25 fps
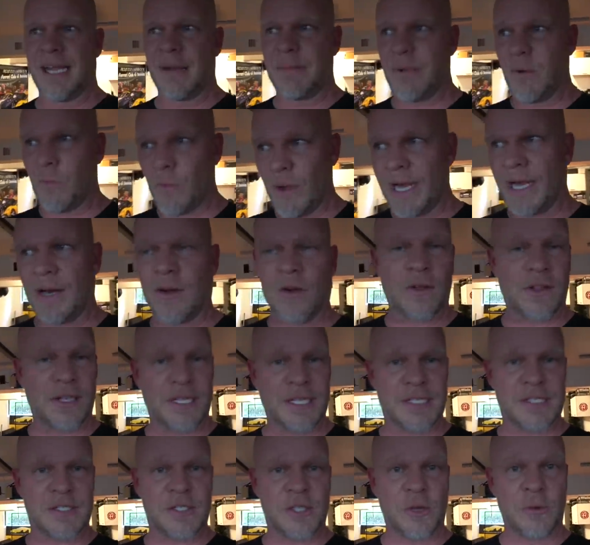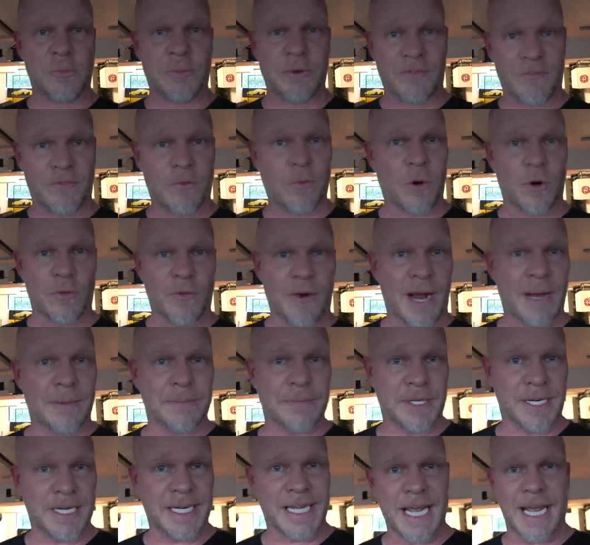Been waiting on this stupid Ford
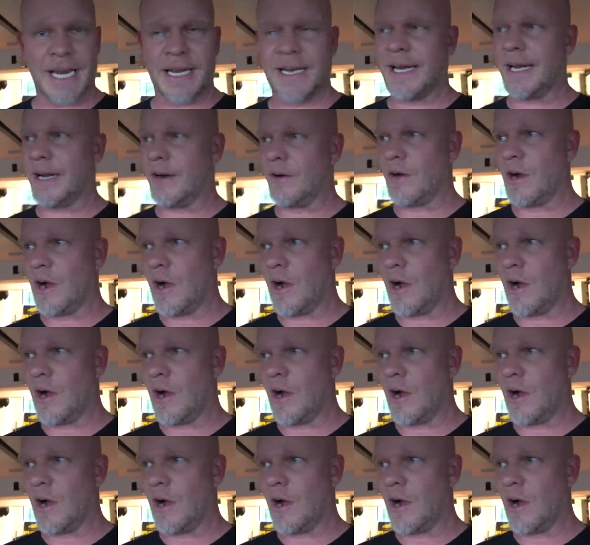Raptor to get here.